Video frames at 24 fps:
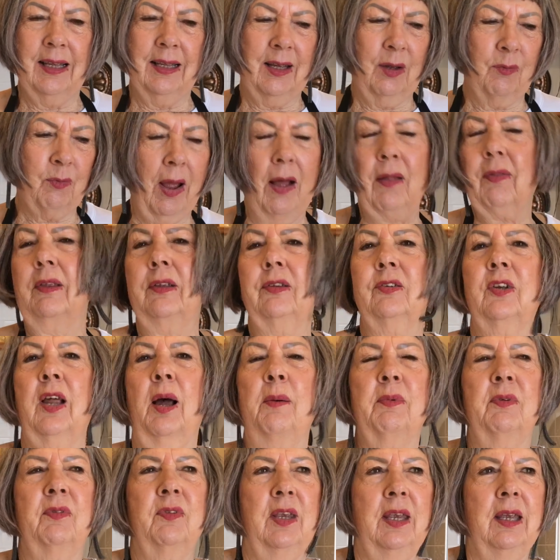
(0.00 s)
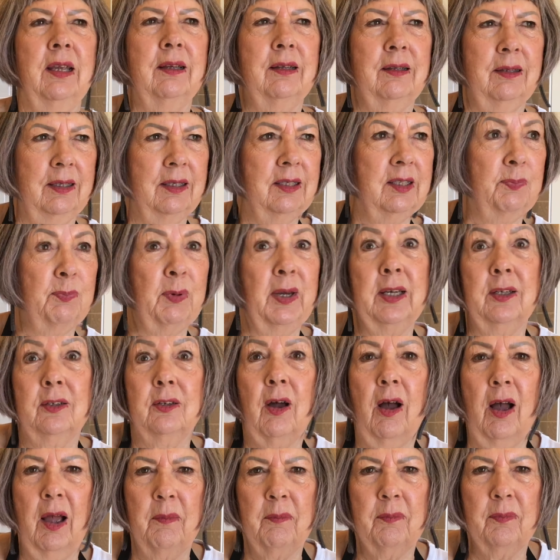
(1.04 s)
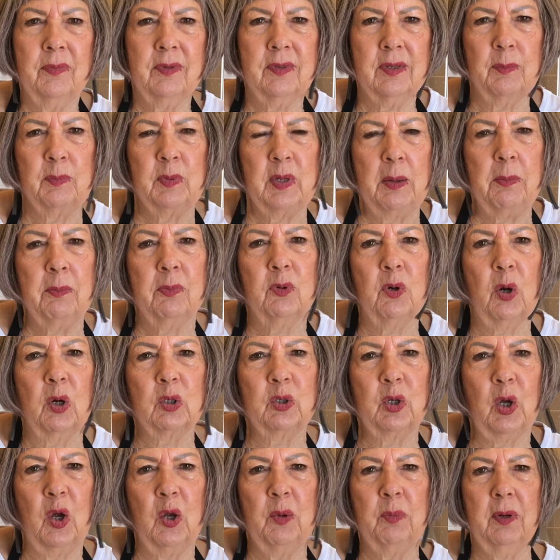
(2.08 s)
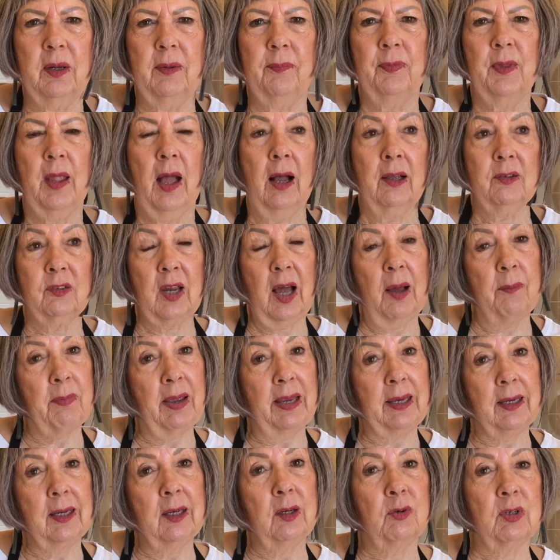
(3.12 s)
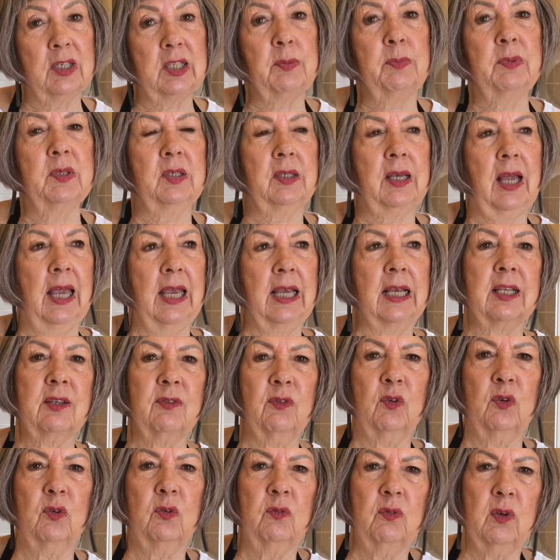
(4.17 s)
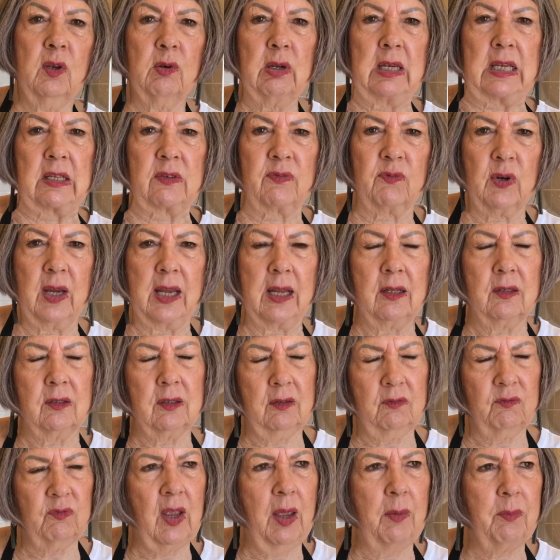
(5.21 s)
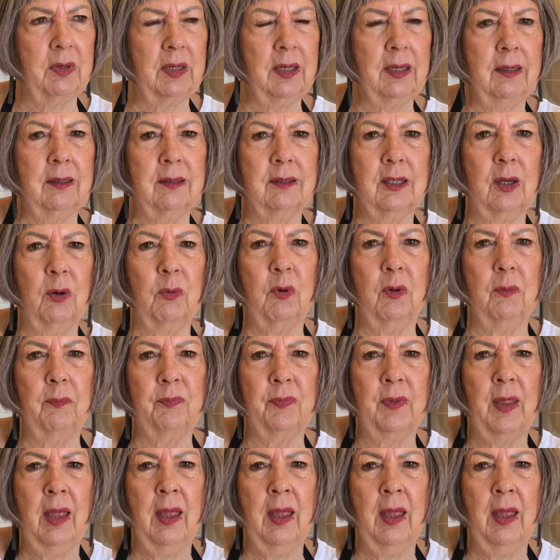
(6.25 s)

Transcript: Around this time of year, springtime, September, October, I start making Christmas cakes for various friends and family and so on.